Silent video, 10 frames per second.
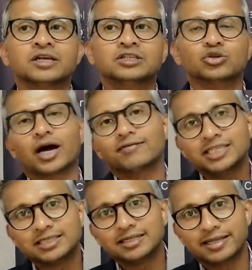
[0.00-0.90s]
So having
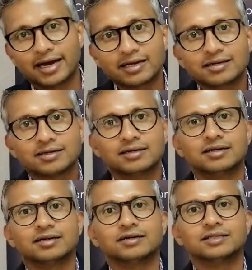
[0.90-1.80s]
said that,
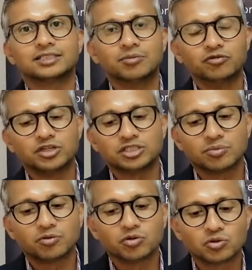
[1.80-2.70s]
some of the
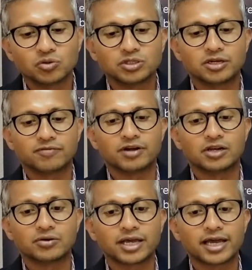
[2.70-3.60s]
support roles that we're
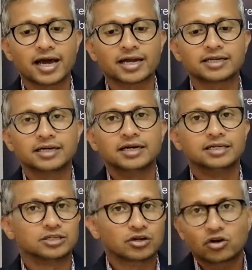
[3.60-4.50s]
looking at
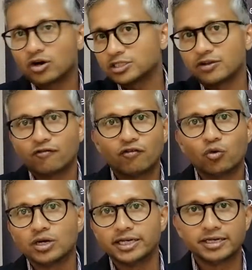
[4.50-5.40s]
is across the
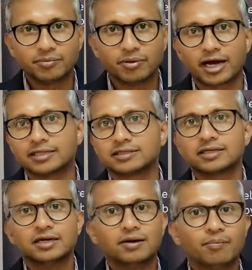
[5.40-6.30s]
4 leading brands:
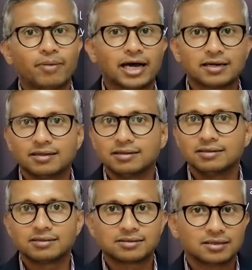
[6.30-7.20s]

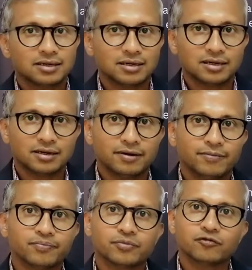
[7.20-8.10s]
Parallels,
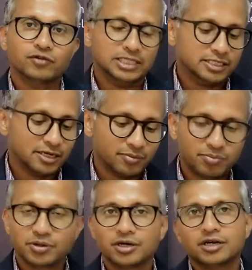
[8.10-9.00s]
WinZip,